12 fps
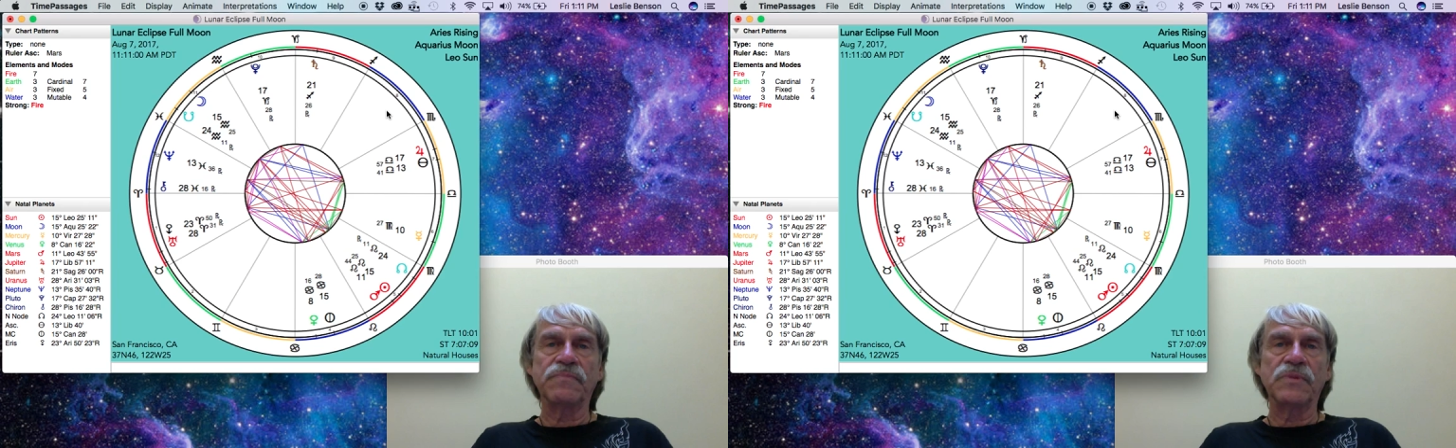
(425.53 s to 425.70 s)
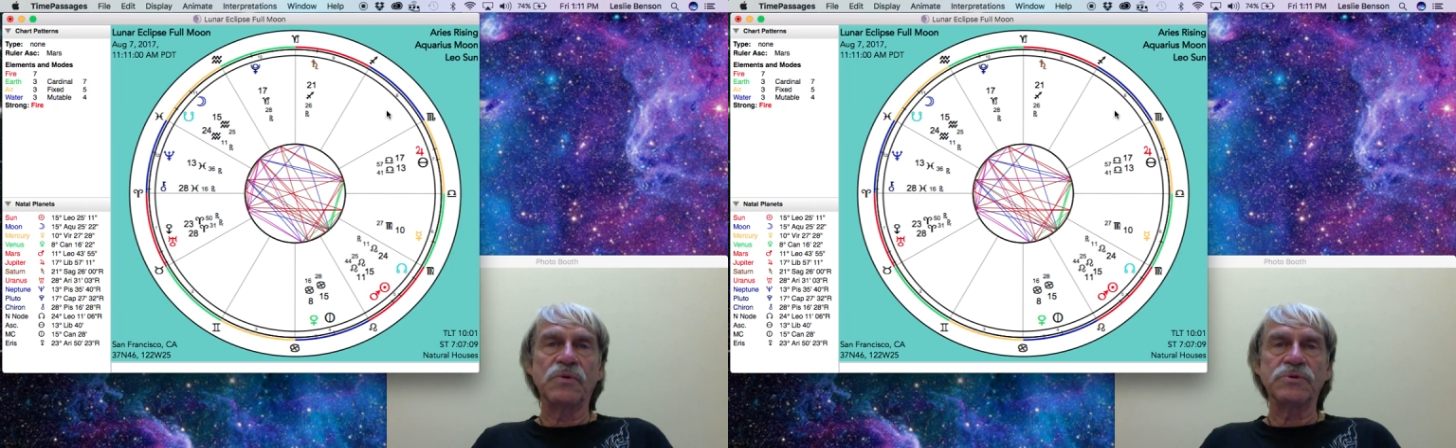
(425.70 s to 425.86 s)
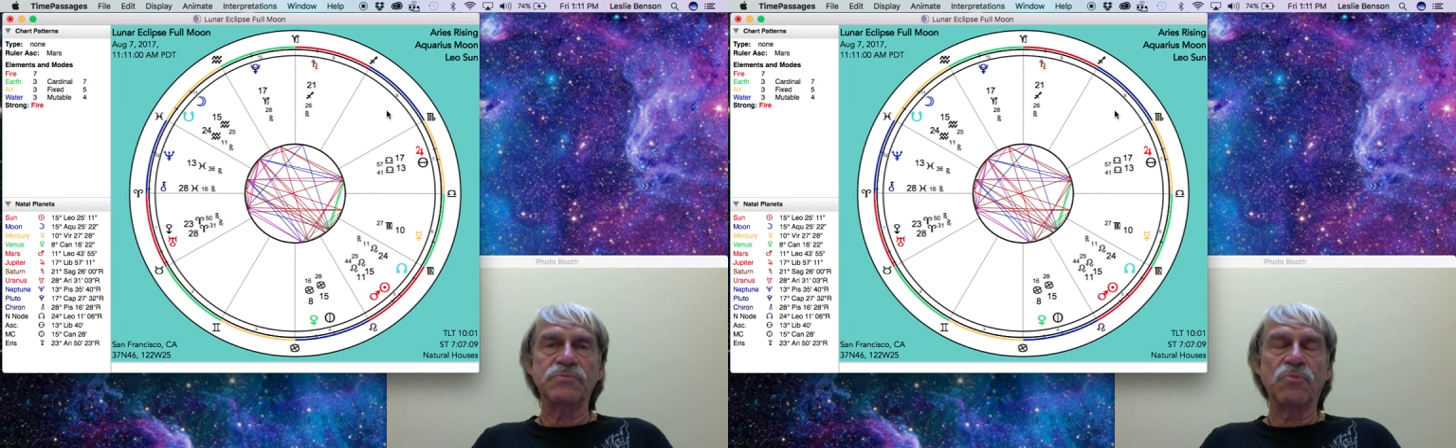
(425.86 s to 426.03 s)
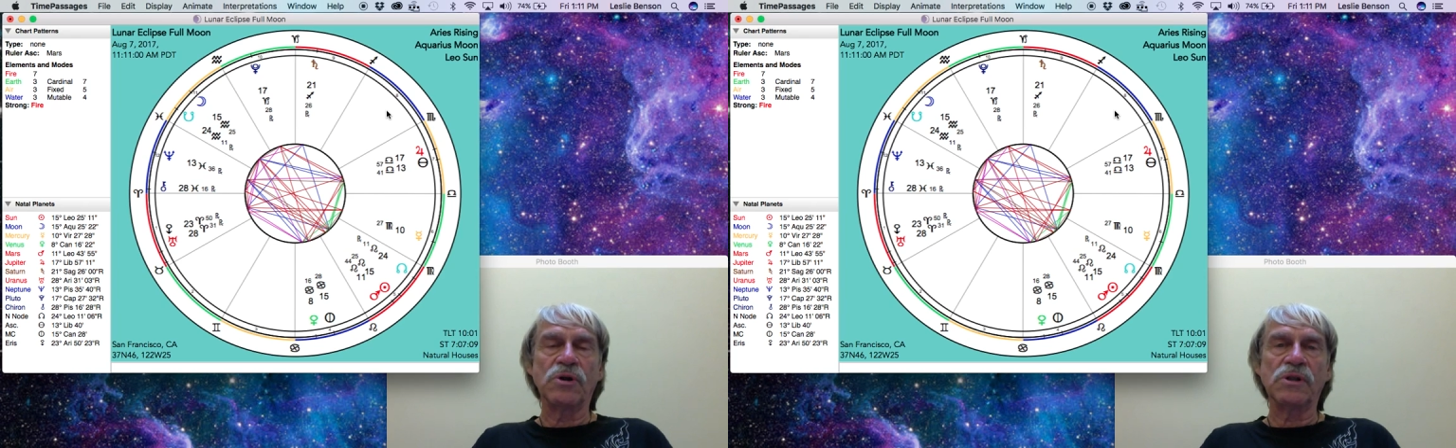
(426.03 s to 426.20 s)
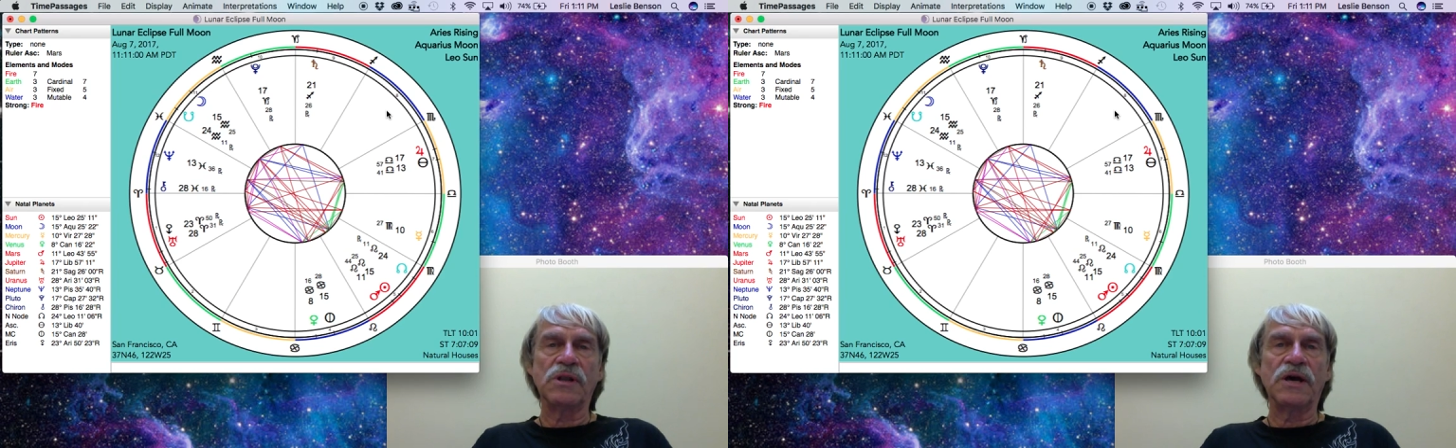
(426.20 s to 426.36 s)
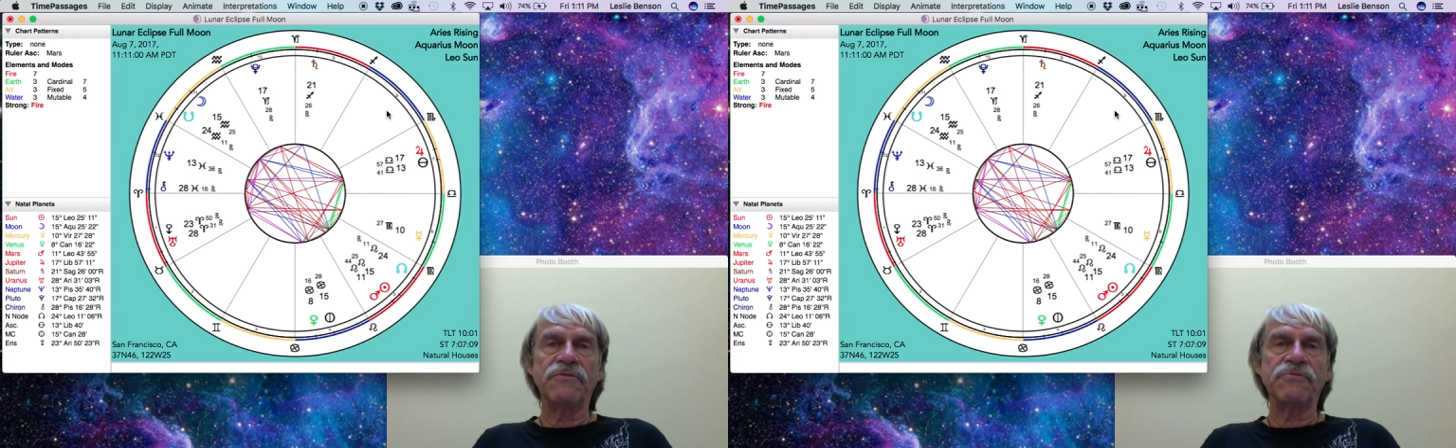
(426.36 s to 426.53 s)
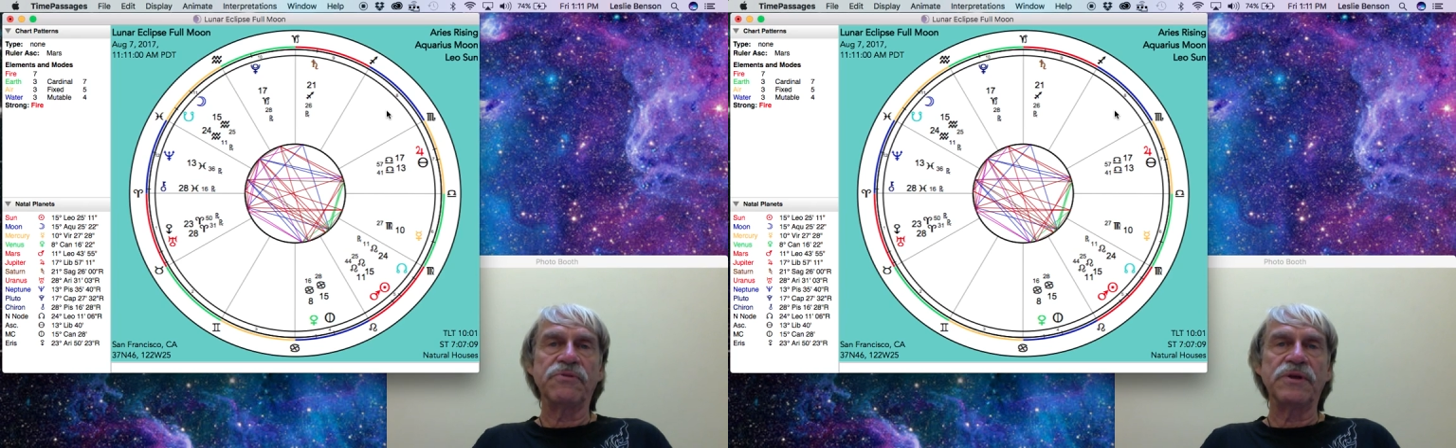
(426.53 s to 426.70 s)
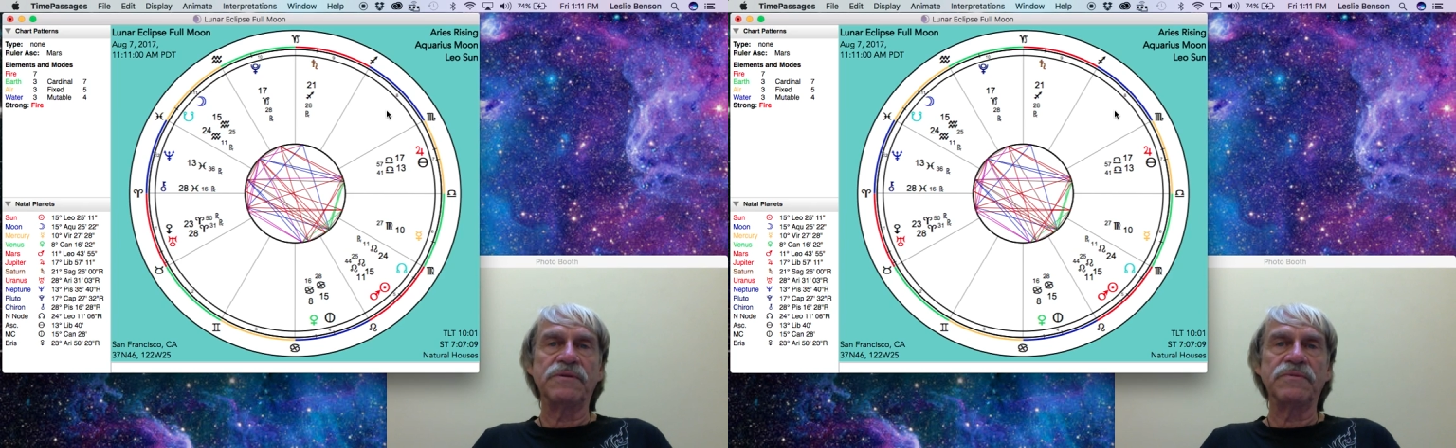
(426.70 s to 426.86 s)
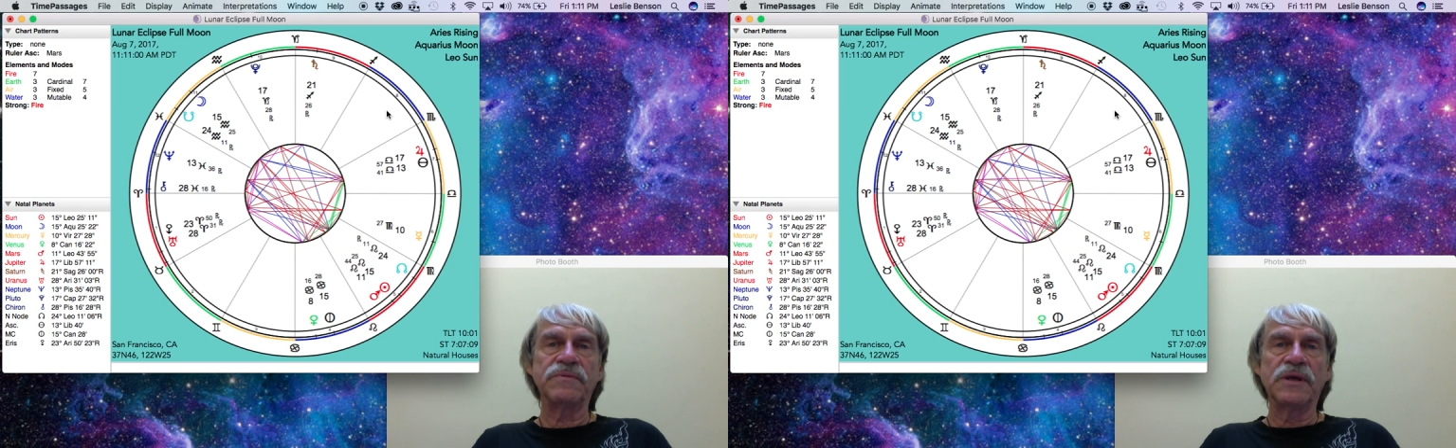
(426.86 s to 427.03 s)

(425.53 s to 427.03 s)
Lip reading: there's more to life than